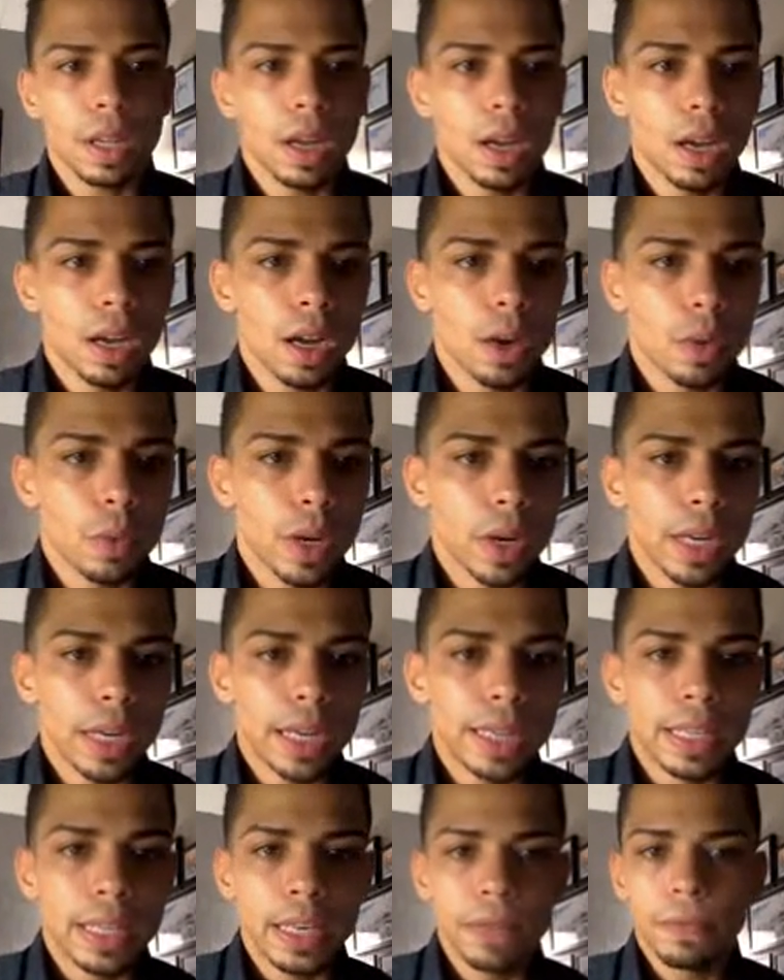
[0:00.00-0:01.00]
We're going to
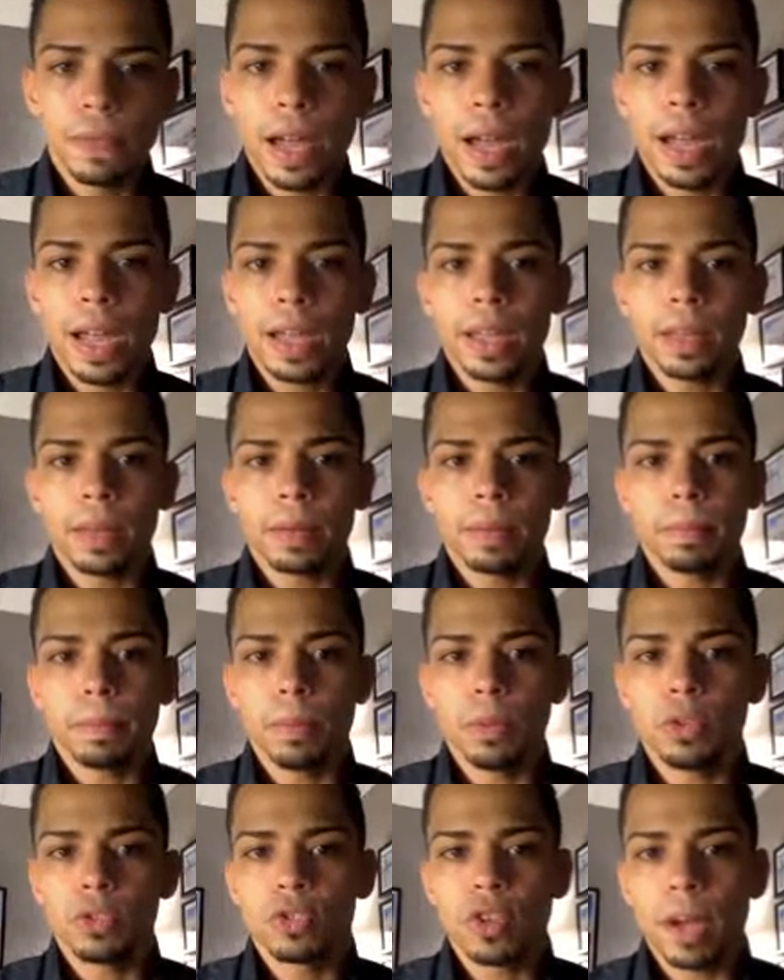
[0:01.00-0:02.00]
identify
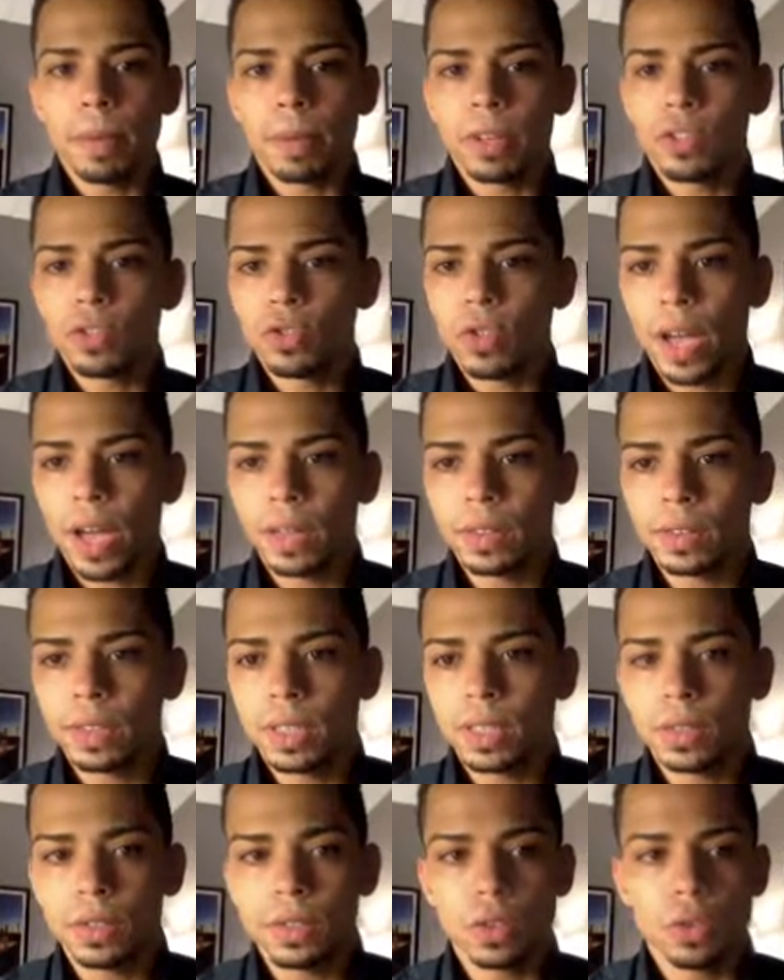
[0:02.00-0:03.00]
bootstrapping
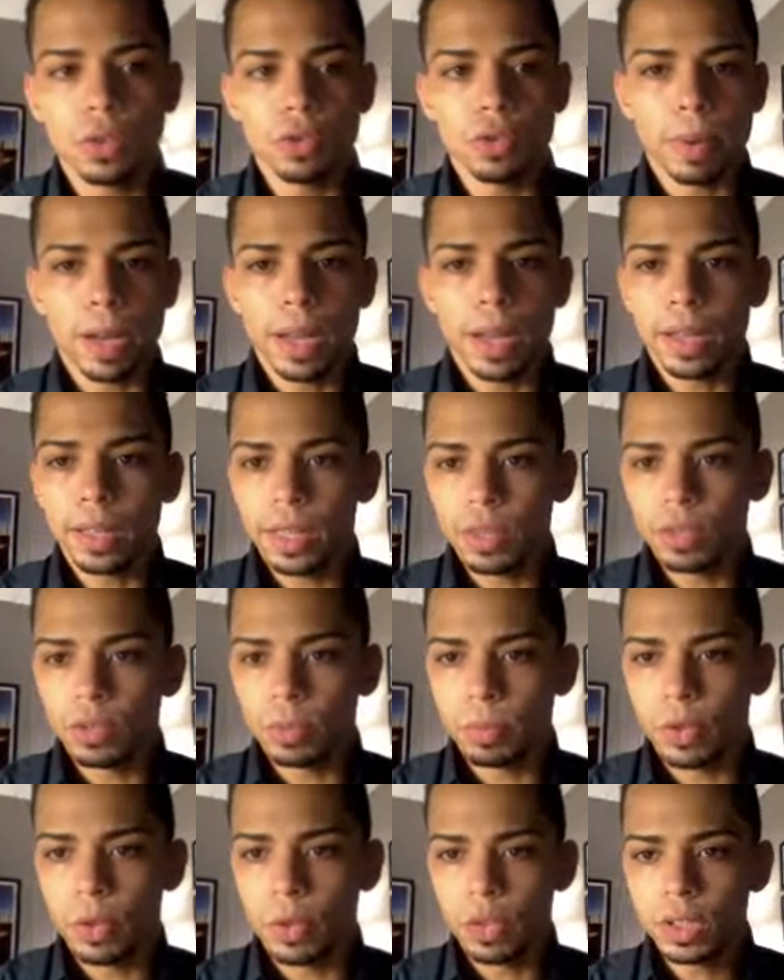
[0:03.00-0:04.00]
strategies used by
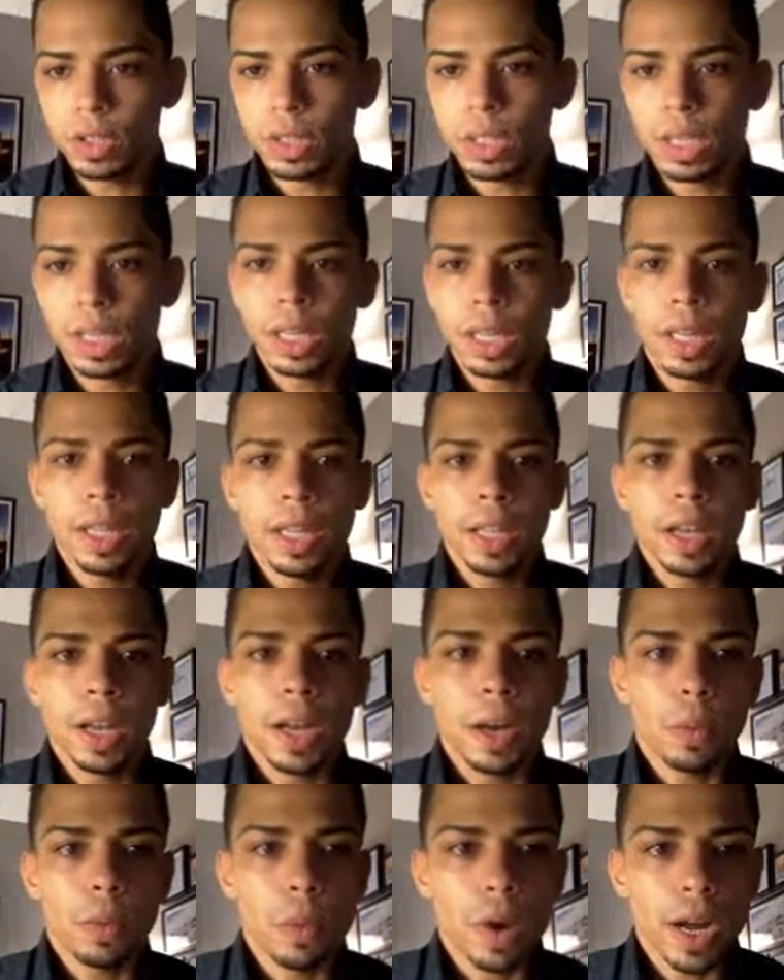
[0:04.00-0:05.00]
entrepreneurs,
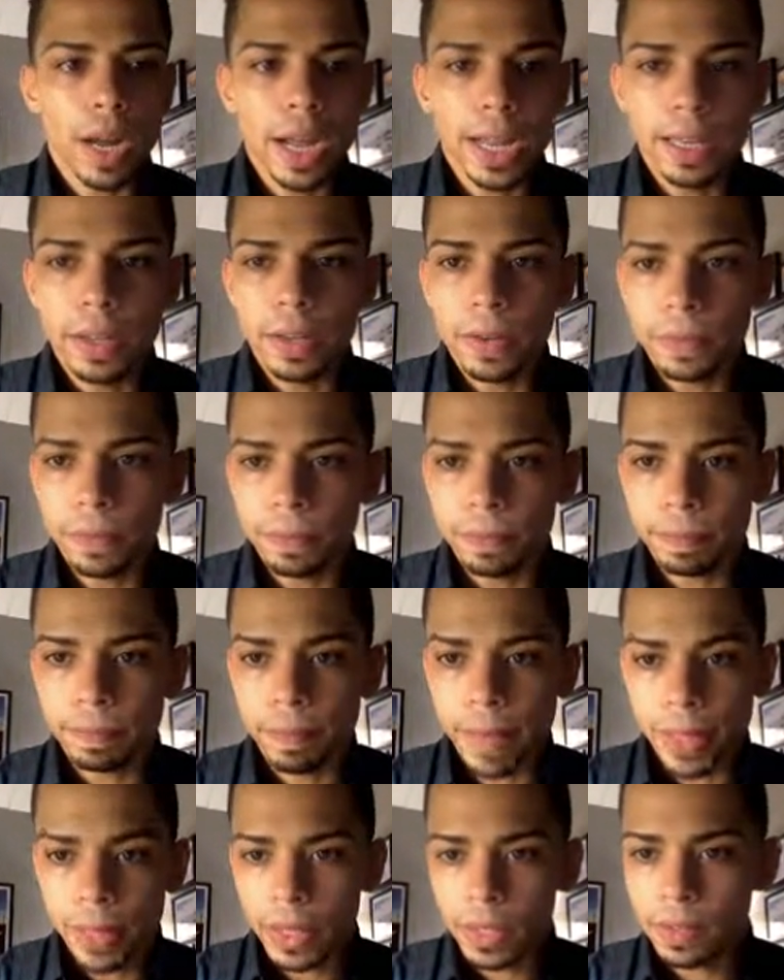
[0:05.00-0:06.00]
what kind of
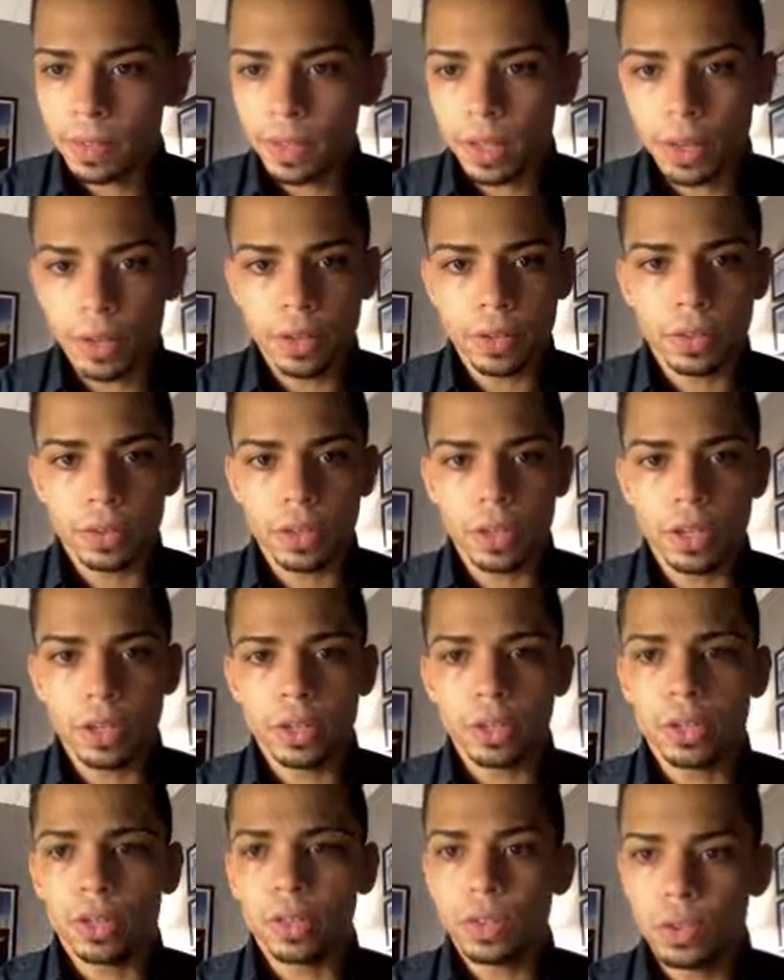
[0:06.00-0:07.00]
methods they
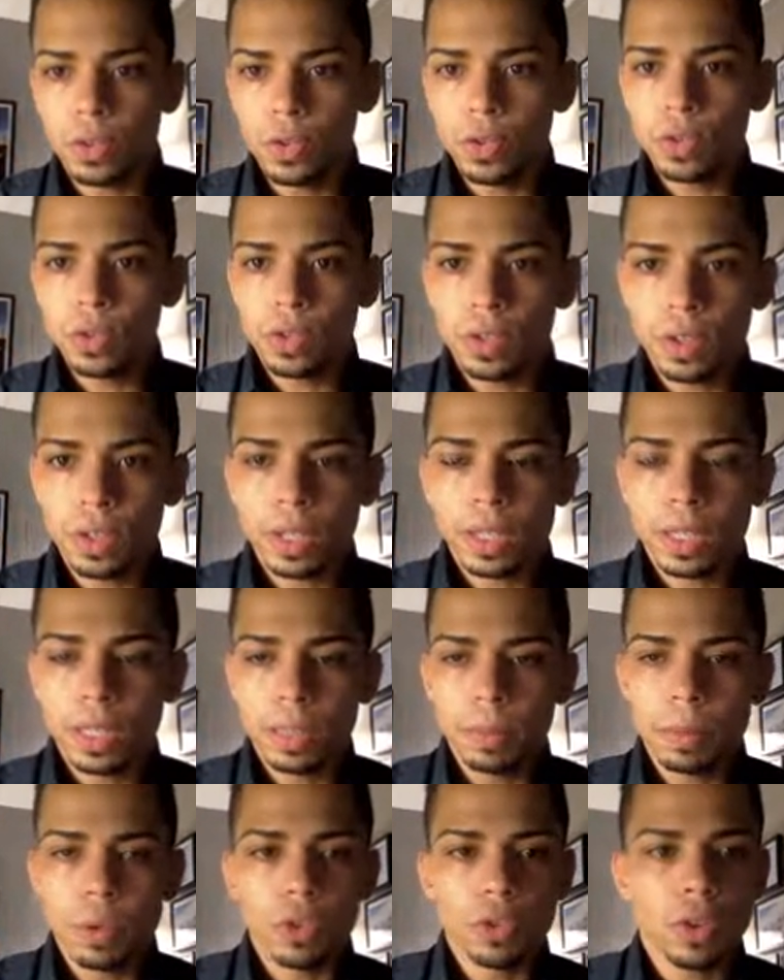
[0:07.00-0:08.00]
use to
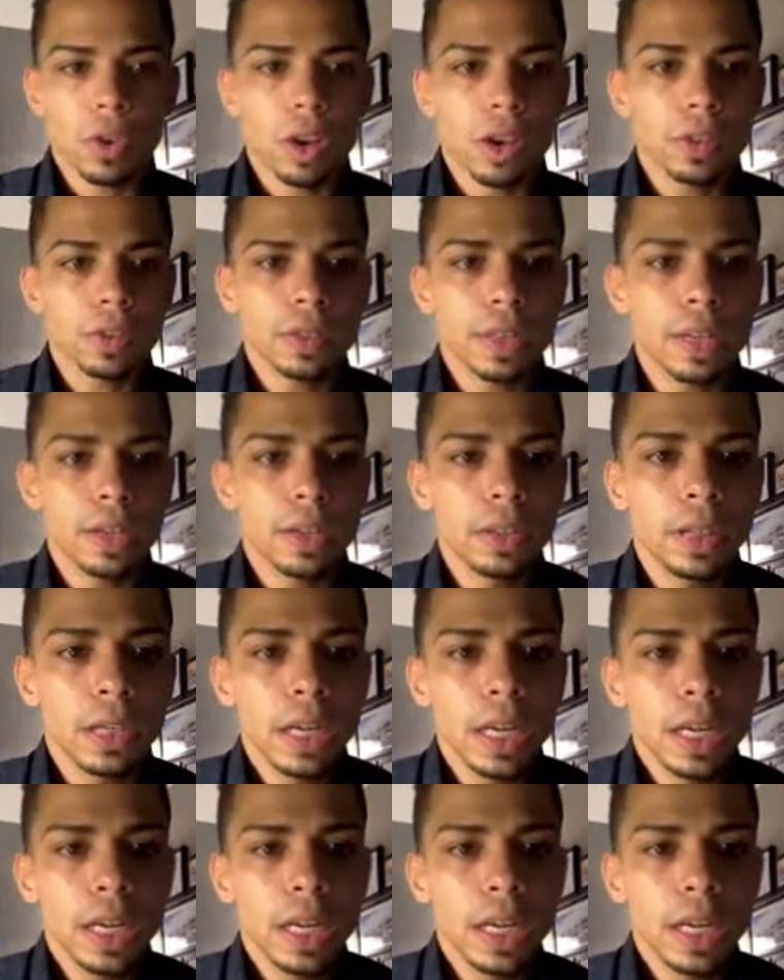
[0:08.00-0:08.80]
keep those costs down,